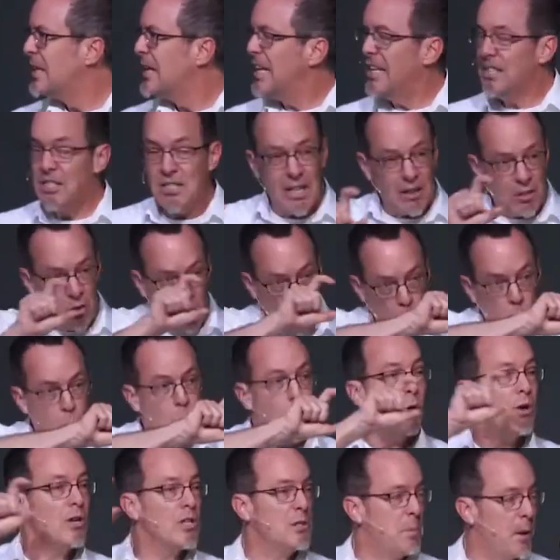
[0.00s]
It's that the
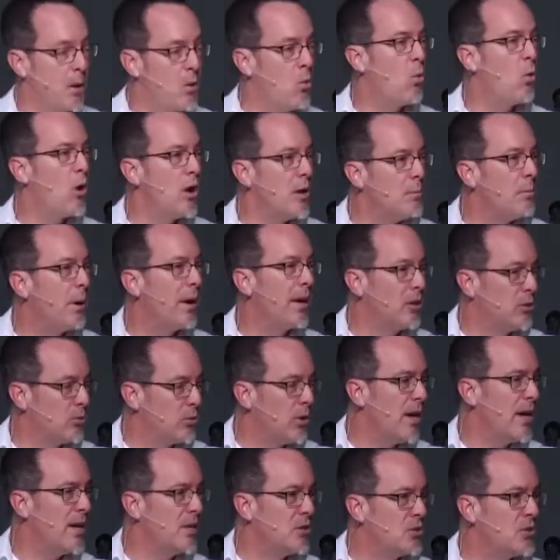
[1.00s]
war has been won by
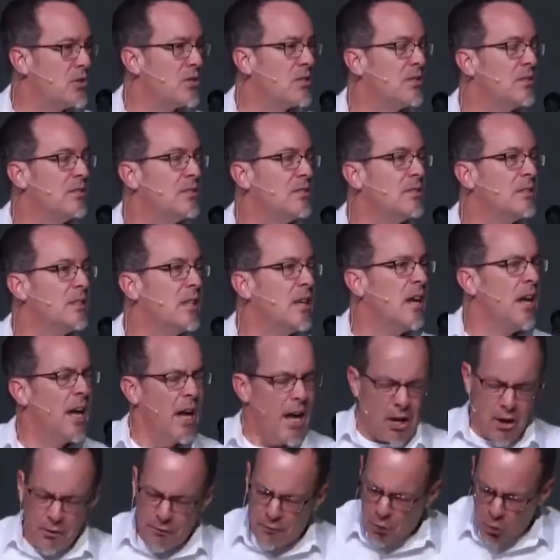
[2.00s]
grace.
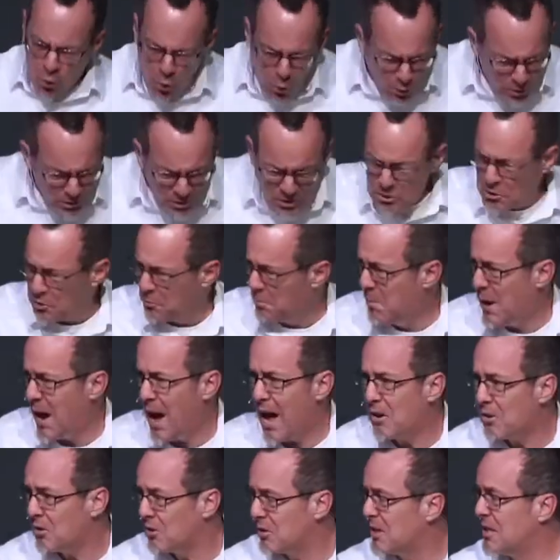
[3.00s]
And of course, your
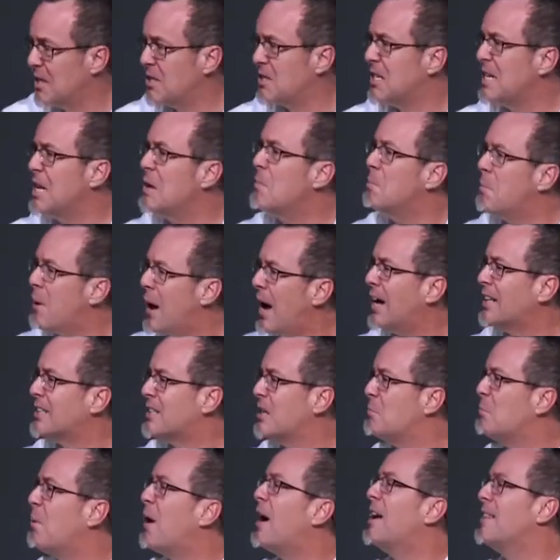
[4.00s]
battle is
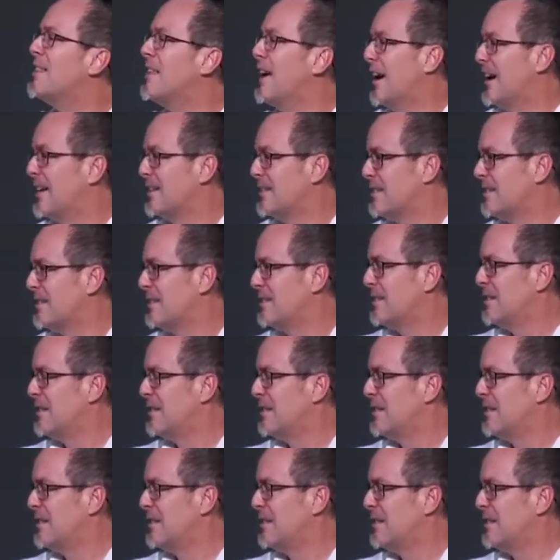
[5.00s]
impacted by that.